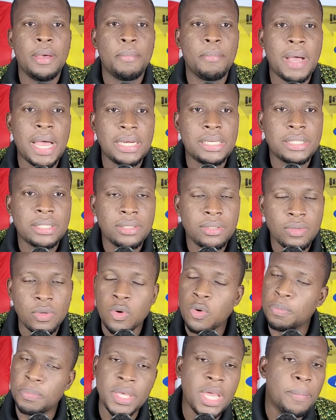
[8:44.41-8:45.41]
But
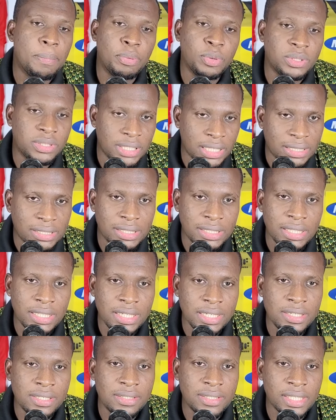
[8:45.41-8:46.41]
will be a protecting
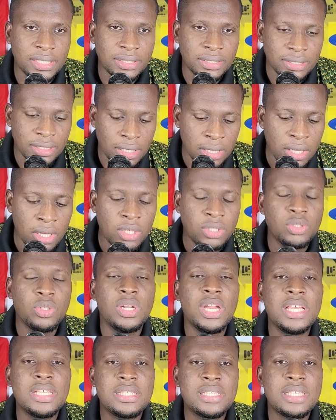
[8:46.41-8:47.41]
interest. So
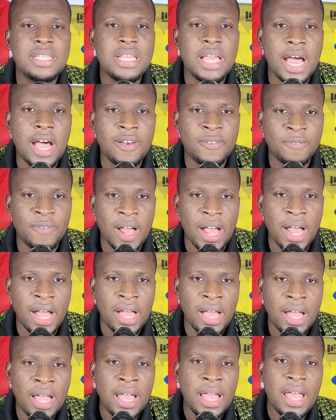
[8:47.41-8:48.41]
let's see how
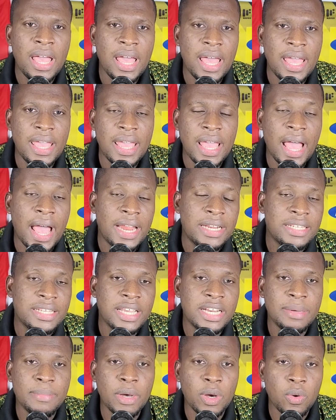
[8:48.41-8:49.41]
far
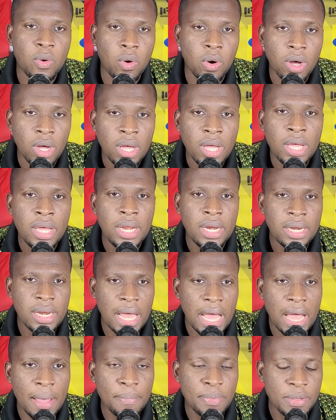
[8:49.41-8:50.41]
Adie nebeko
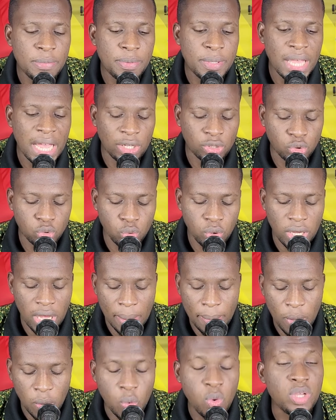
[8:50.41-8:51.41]
na PBR so
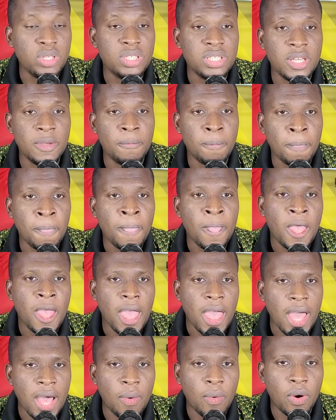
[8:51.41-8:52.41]
ebeko ye.
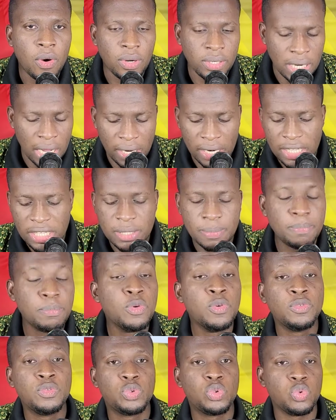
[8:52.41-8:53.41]
Now let's
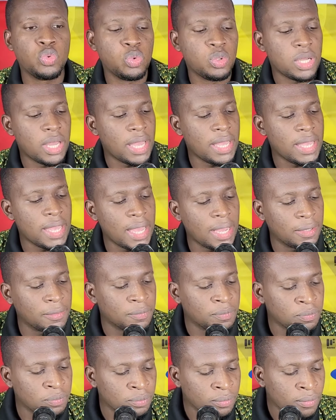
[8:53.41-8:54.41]
move to
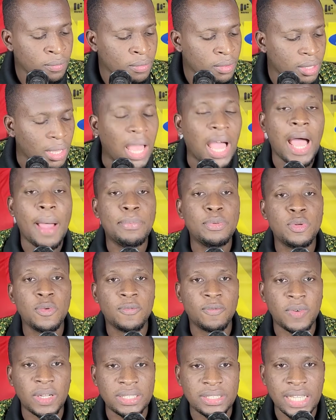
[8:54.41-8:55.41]

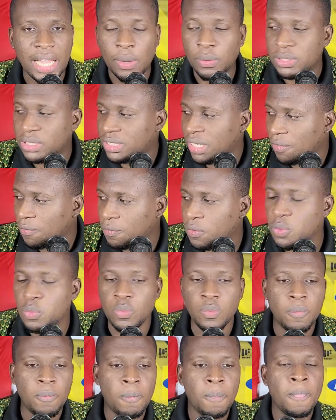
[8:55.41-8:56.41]
Fatawu
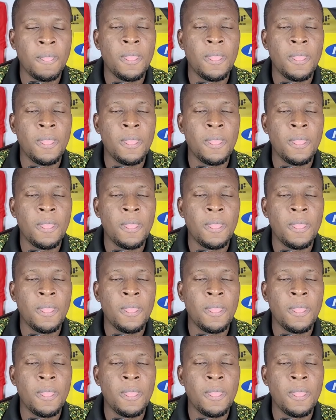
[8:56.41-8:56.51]
Safiu.